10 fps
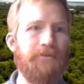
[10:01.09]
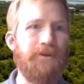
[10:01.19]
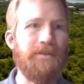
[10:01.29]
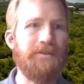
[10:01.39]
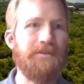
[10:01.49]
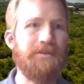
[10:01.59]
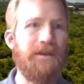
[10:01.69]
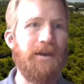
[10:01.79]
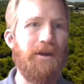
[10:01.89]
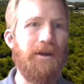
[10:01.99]
It's
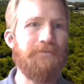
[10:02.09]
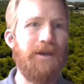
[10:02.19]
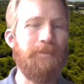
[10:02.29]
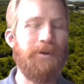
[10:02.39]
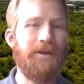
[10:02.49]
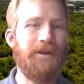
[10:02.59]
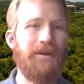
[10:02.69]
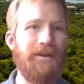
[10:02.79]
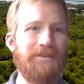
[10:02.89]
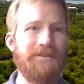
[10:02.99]
kind of off topic
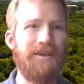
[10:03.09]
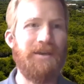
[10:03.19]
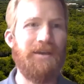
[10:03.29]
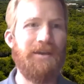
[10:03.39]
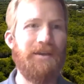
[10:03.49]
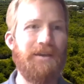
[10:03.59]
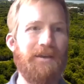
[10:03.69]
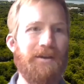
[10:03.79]
and it's a